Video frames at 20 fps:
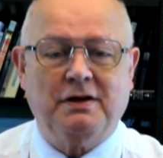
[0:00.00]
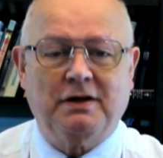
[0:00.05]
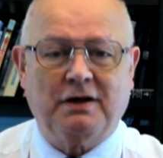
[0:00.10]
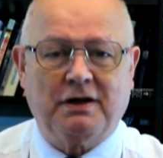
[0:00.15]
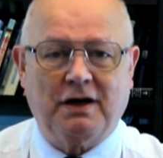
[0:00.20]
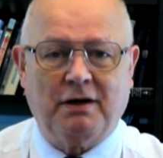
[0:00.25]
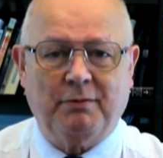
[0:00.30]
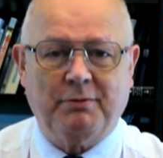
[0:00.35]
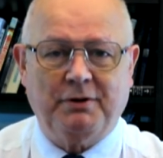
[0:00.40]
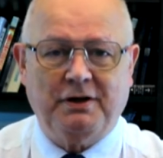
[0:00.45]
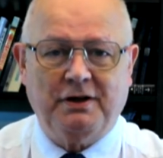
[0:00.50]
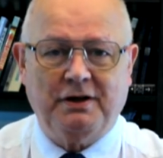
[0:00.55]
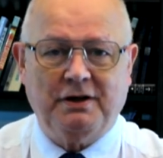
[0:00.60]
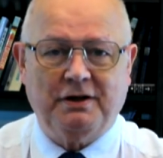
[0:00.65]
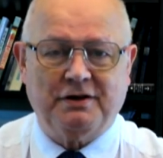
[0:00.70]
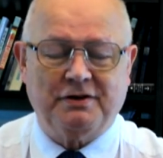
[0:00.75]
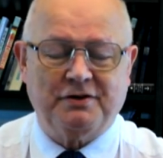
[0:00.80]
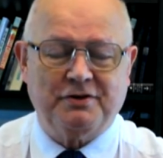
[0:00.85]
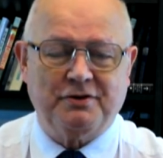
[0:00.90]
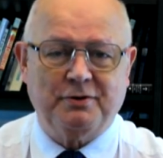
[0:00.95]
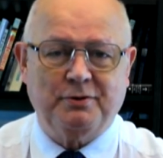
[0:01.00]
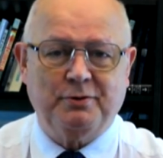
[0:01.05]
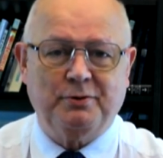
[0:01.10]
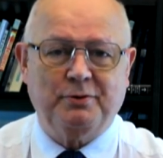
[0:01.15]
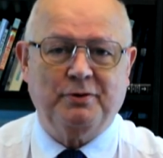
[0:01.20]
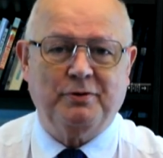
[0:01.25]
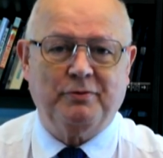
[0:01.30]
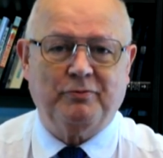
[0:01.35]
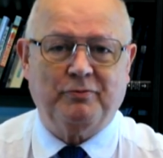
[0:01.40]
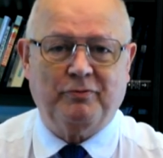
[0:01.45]
coming here to
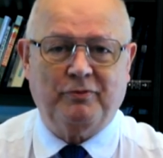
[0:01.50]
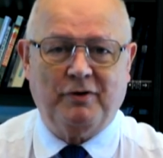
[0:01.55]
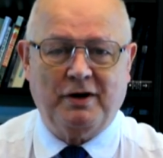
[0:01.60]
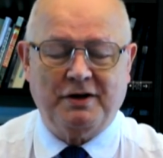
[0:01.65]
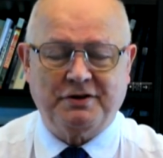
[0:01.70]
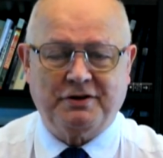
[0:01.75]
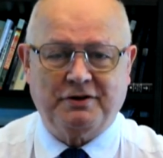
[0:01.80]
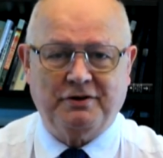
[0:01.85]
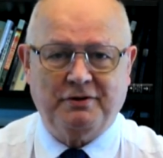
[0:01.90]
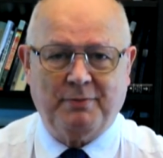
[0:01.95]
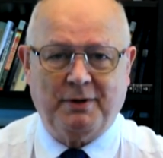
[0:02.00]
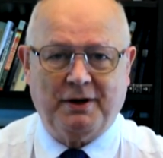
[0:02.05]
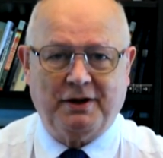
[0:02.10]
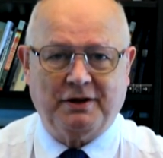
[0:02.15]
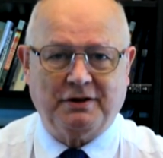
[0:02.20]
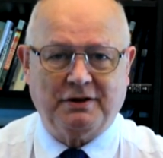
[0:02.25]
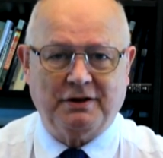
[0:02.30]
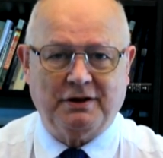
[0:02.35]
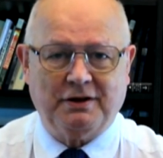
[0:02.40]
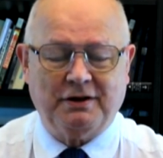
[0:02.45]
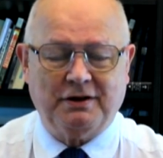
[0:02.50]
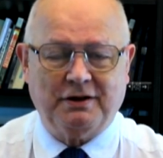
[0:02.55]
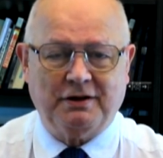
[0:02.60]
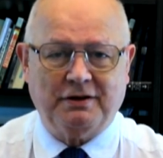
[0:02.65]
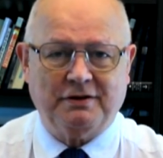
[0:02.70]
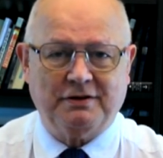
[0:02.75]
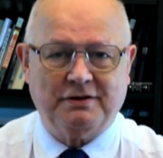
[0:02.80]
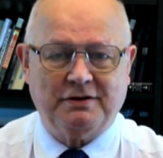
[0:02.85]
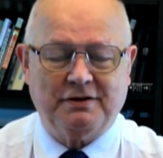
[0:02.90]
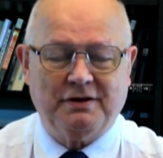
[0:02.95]
rescue
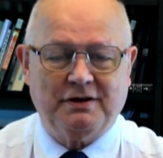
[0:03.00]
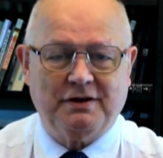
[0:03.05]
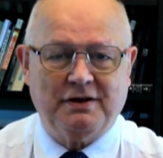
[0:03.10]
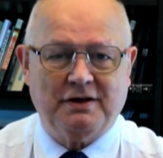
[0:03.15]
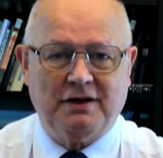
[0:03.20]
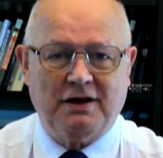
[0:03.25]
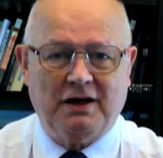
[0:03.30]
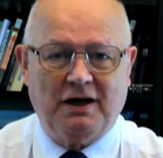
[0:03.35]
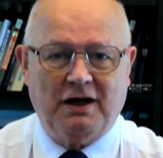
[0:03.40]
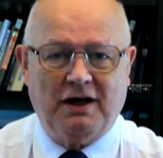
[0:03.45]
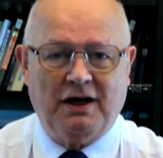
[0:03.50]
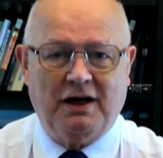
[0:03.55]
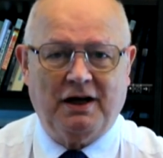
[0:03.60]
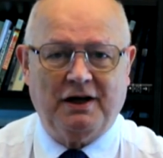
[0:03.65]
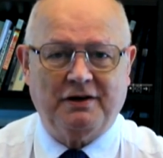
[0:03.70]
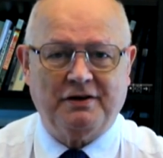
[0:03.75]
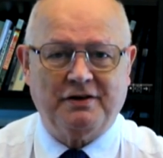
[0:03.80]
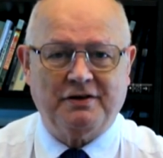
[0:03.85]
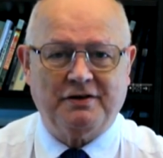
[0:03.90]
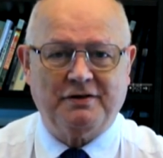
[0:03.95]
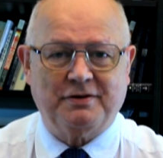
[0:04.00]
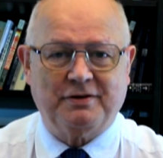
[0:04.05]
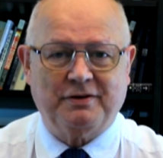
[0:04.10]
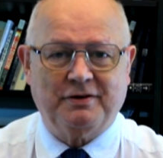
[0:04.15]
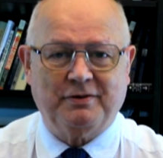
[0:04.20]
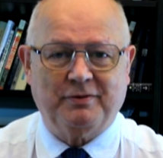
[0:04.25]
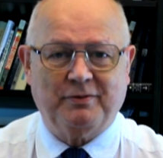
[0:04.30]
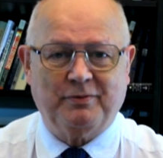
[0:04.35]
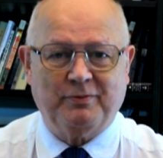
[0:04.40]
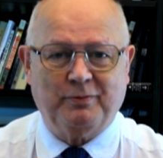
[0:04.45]
mankind.
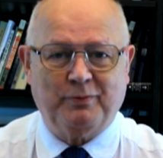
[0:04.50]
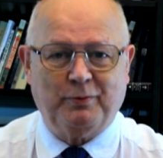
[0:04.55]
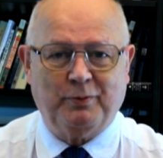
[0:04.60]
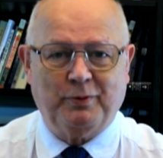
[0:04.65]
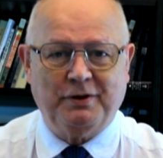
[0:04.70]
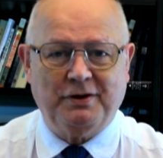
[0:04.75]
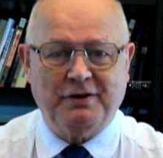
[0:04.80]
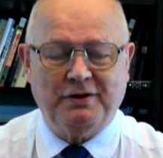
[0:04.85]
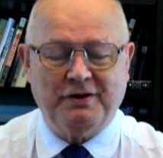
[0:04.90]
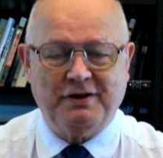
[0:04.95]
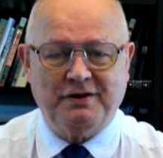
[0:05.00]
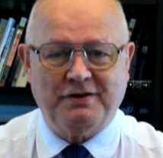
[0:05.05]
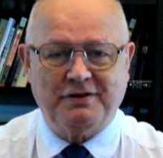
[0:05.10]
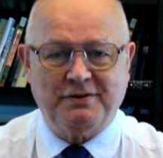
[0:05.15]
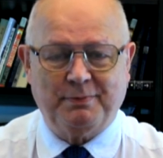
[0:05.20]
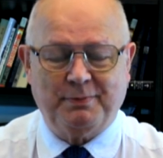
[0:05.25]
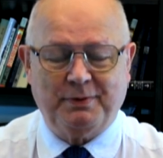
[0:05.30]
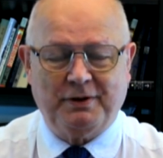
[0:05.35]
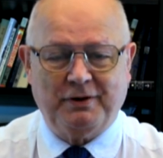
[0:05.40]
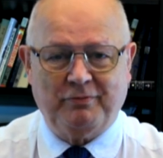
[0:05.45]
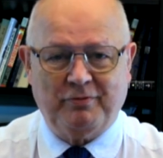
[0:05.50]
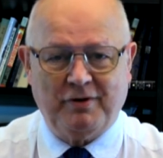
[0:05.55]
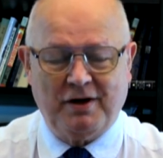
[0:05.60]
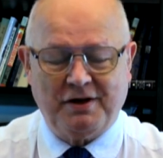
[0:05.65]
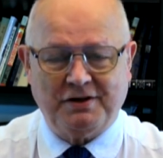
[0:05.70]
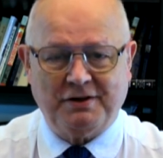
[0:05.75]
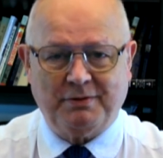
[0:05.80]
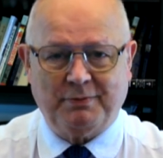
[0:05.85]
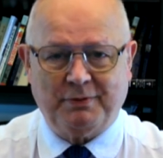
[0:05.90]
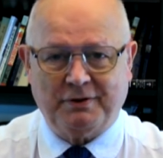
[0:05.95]
And we need to be
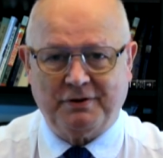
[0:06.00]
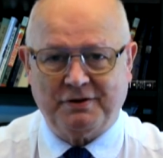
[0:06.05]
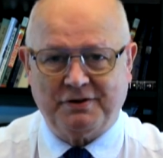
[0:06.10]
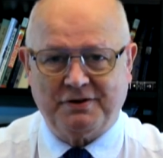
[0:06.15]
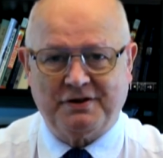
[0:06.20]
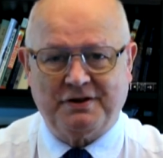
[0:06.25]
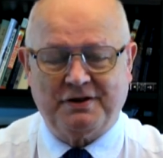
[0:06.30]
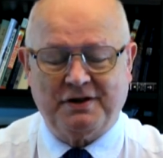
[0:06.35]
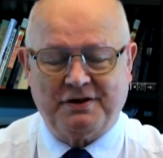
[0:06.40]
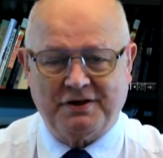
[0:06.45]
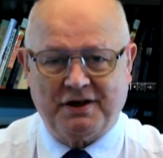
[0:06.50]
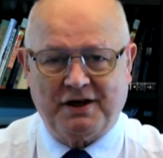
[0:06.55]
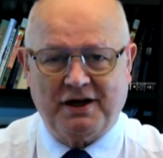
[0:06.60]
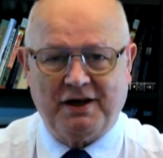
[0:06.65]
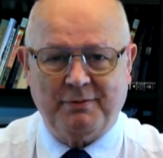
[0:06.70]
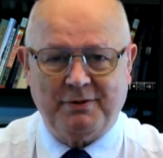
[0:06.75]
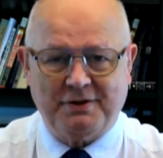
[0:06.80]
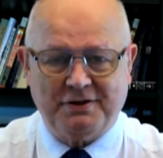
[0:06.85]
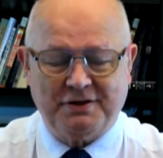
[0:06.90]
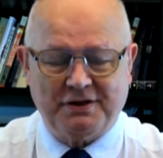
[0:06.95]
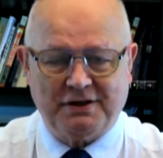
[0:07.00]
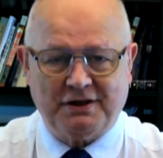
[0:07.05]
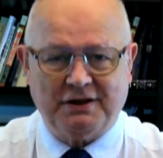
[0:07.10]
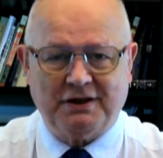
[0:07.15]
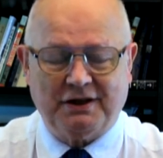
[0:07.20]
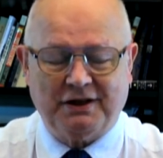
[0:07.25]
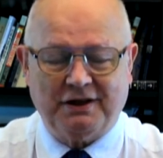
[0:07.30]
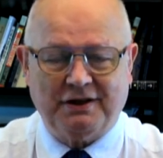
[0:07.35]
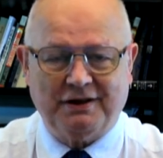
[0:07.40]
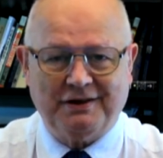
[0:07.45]
ready, because the time is
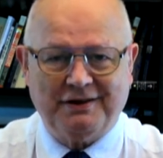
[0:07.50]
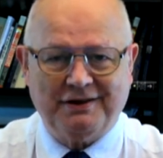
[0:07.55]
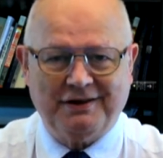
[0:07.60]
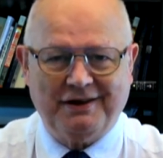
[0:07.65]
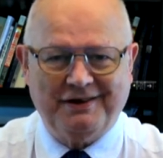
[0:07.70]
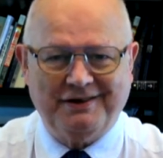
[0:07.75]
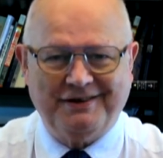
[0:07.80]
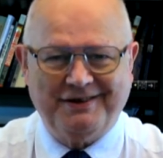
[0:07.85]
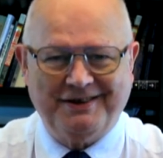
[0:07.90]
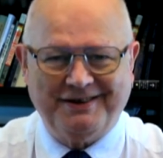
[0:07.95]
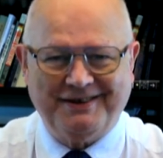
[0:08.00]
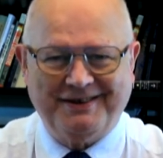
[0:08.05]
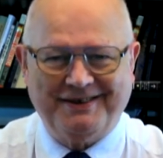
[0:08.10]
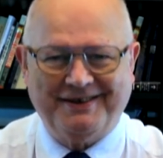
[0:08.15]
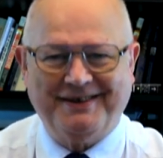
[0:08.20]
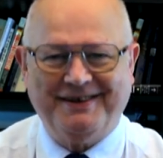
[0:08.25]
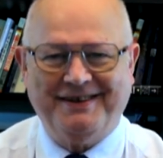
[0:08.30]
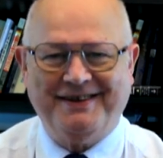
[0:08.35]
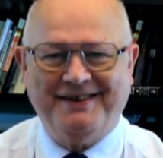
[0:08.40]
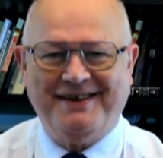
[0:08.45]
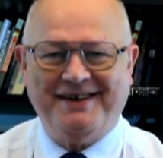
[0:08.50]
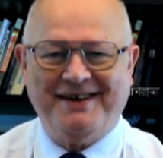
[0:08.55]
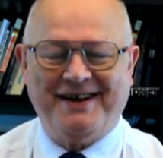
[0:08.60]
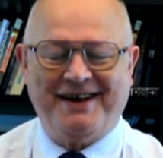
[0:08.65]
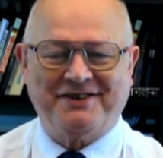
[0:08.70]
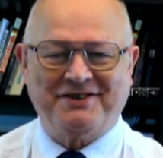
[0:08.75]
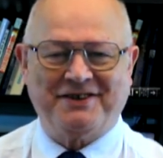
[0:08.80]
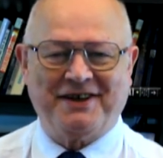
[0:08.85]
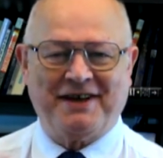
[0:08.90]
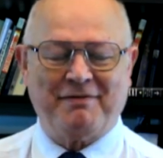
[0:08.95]
nigh. I
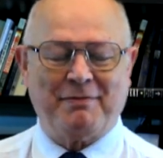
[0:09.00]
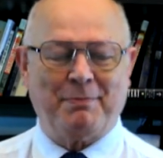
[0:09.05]
shall have a